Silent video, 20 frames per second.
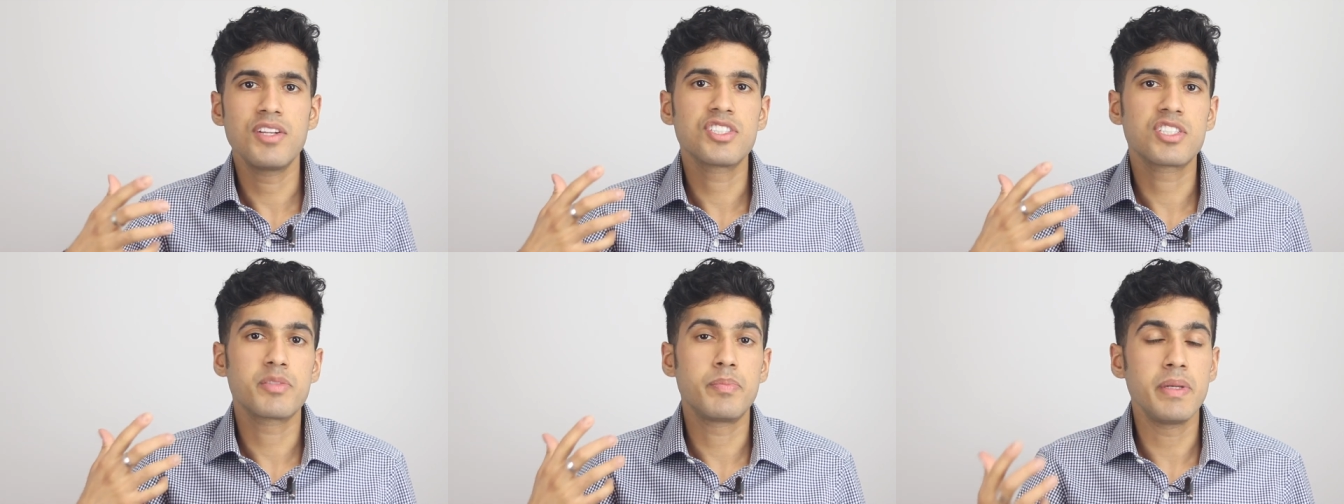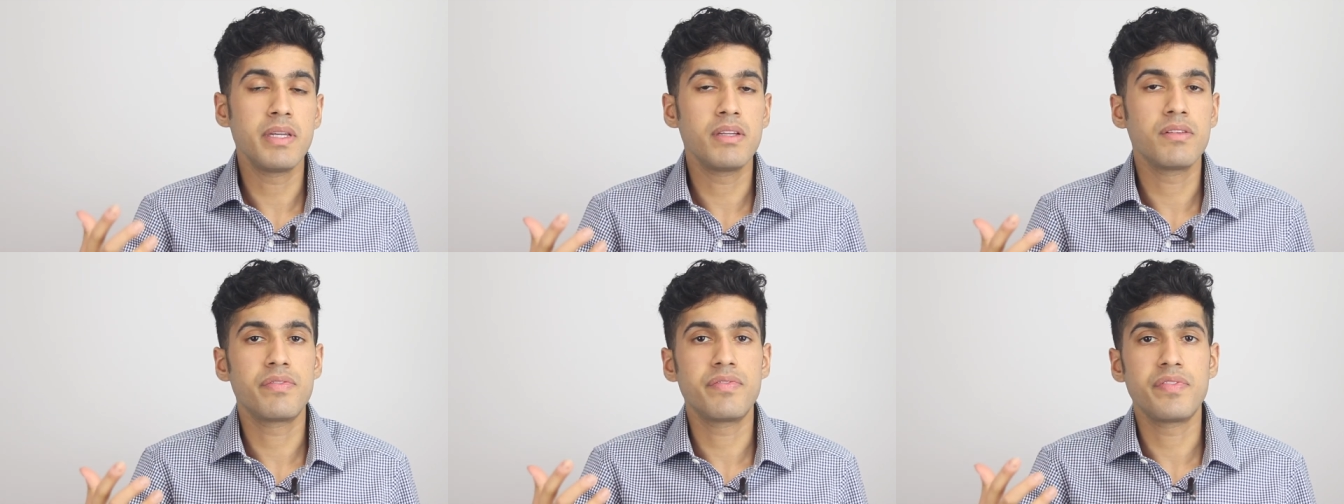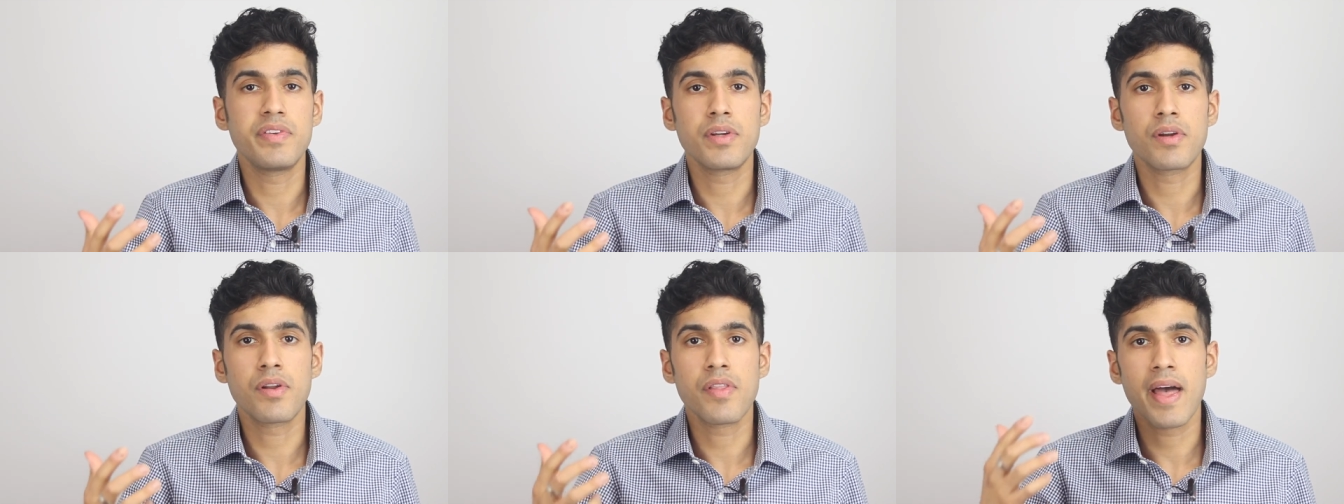just be in
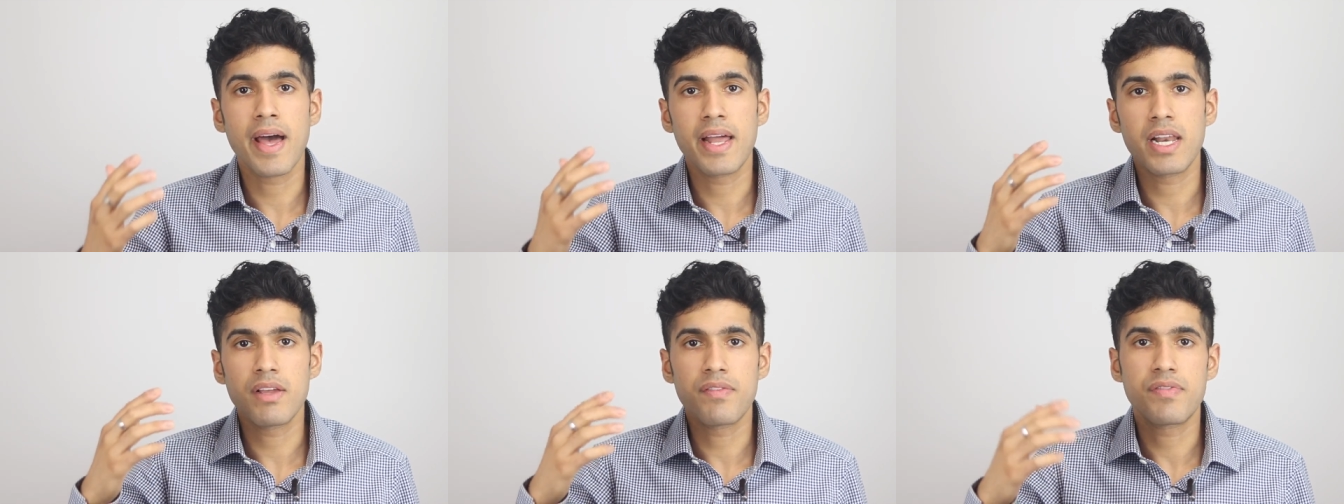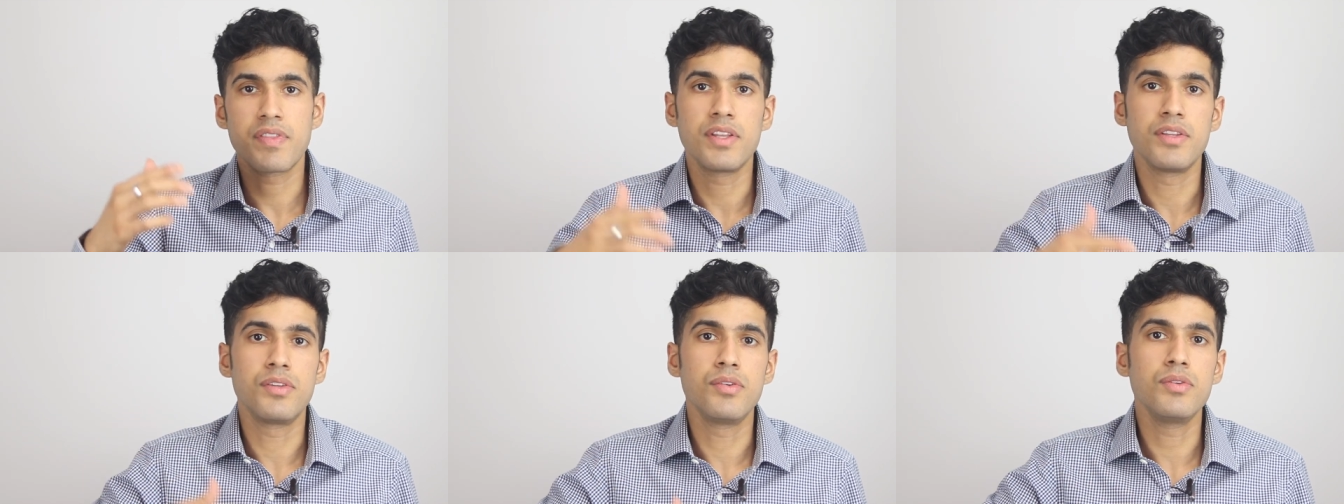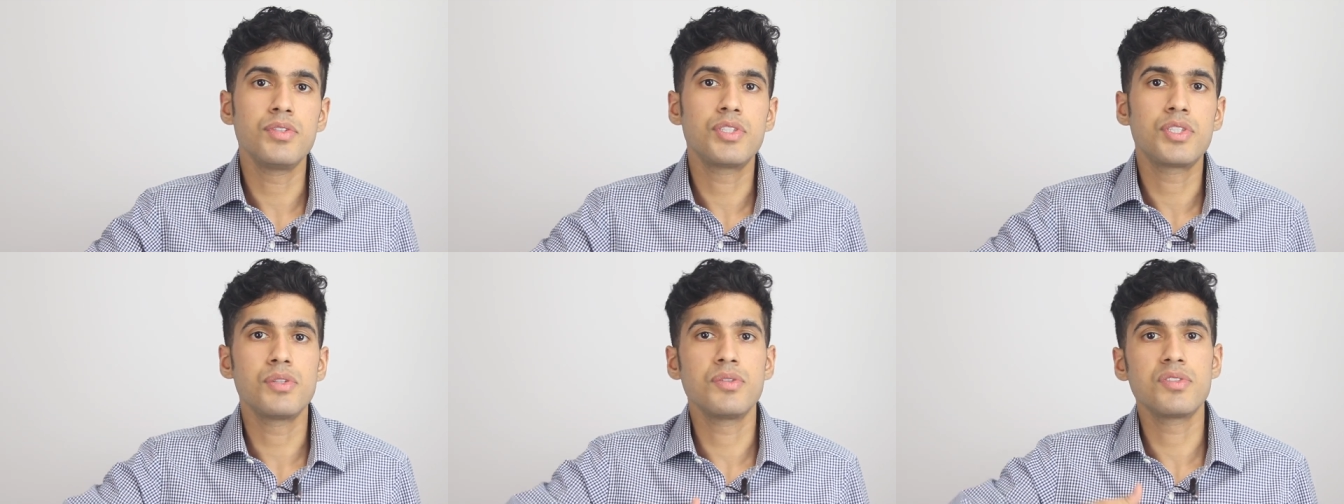fear that if they
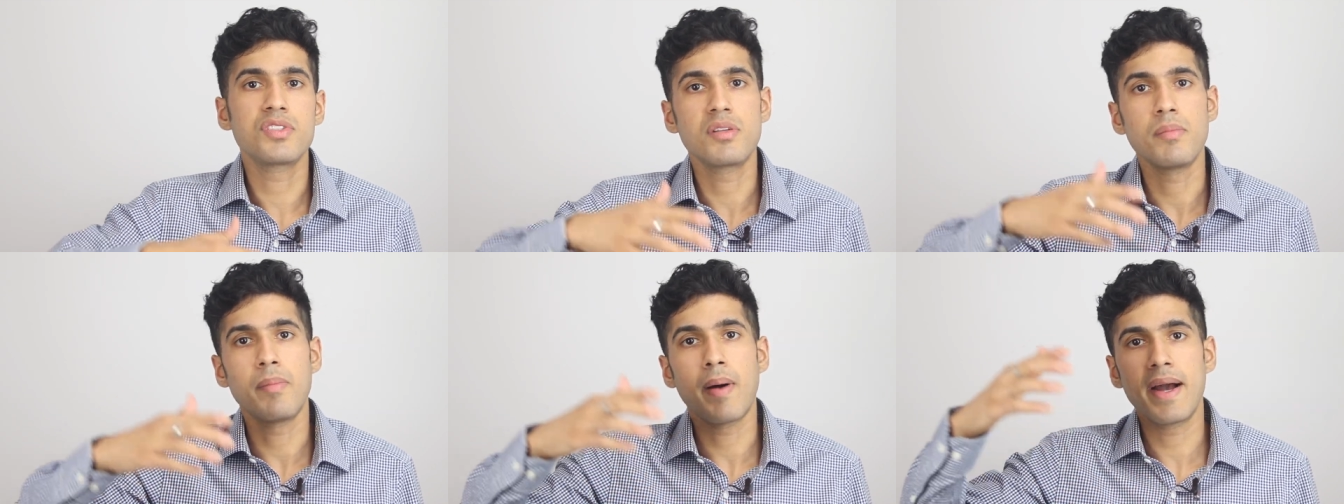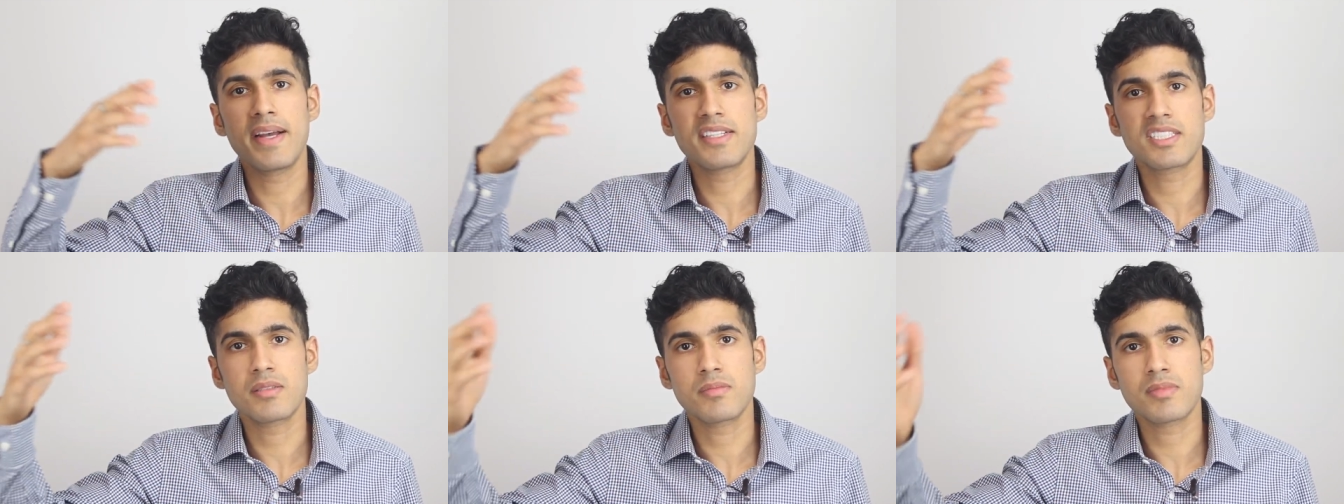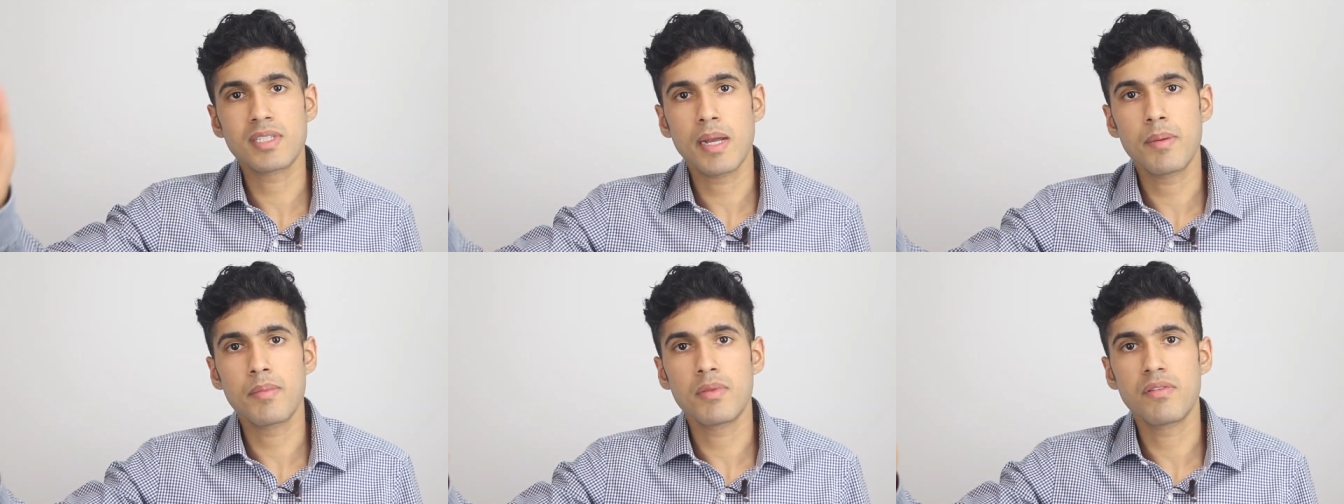do choose to buy
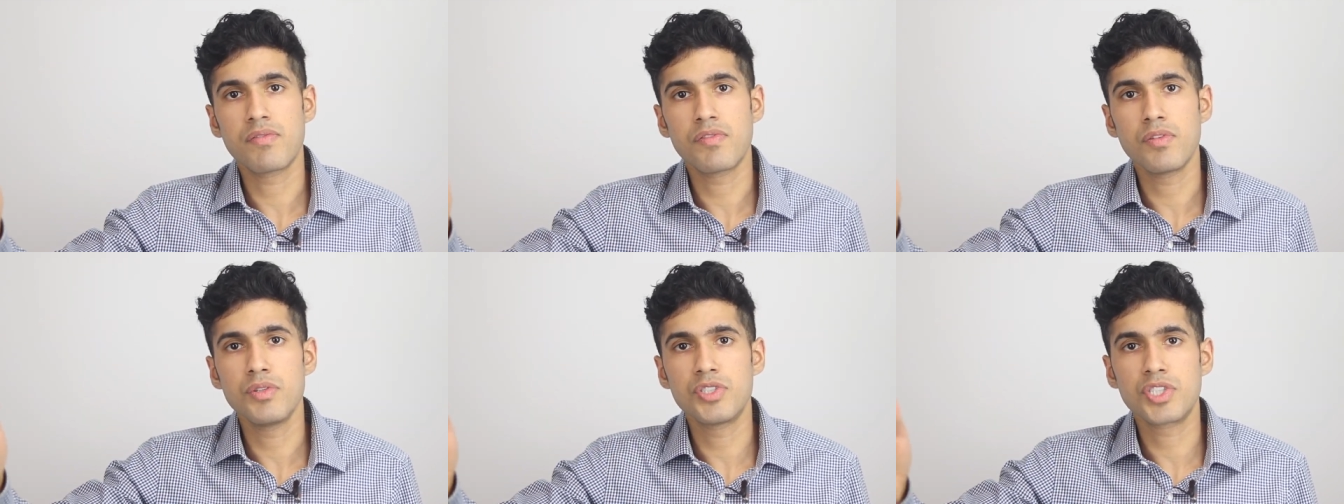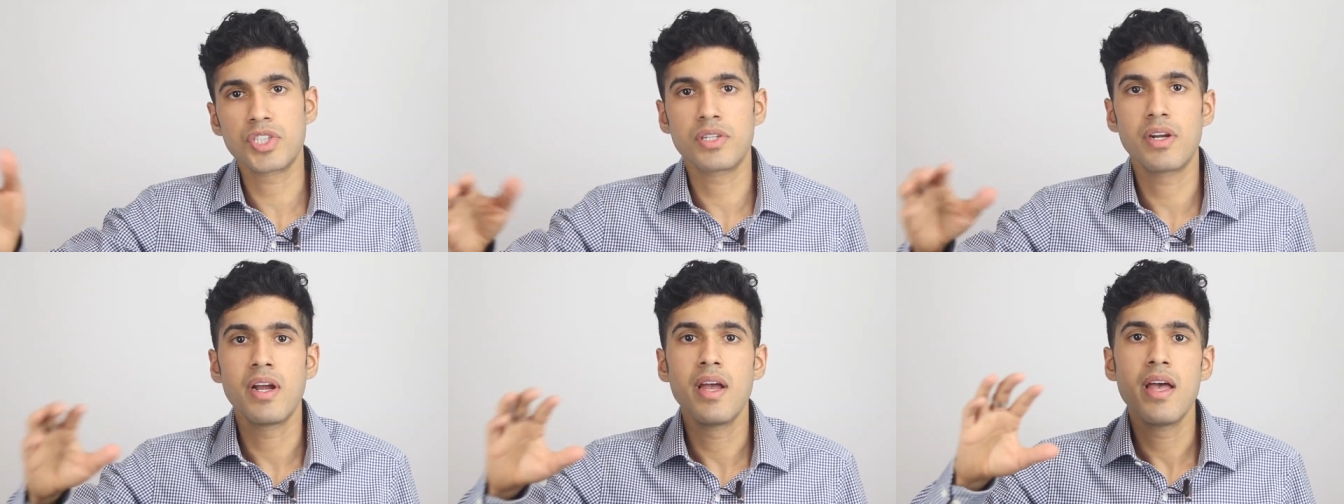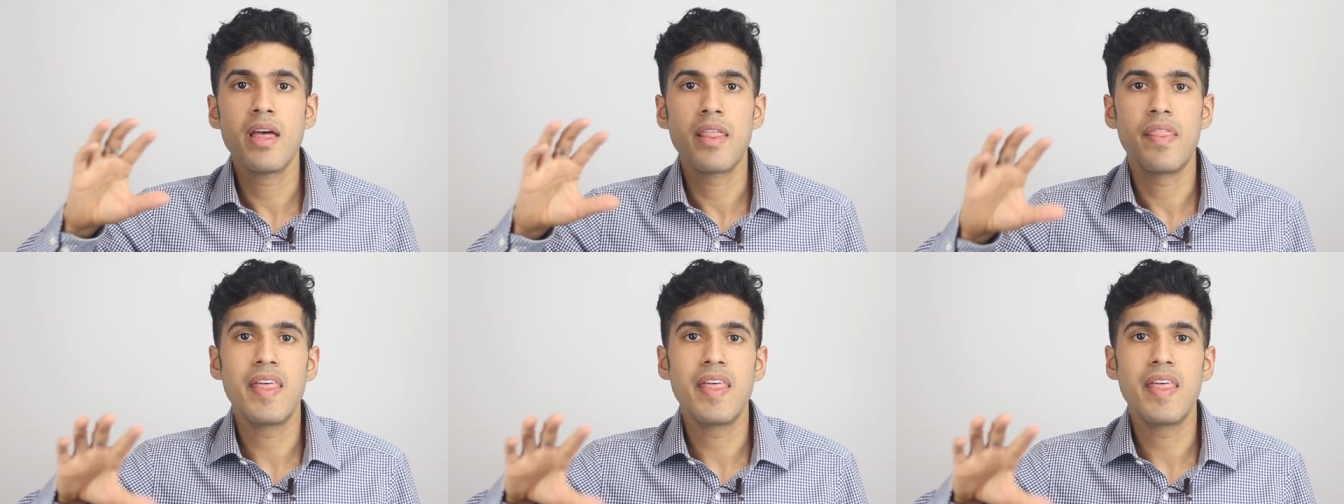sometime in the future,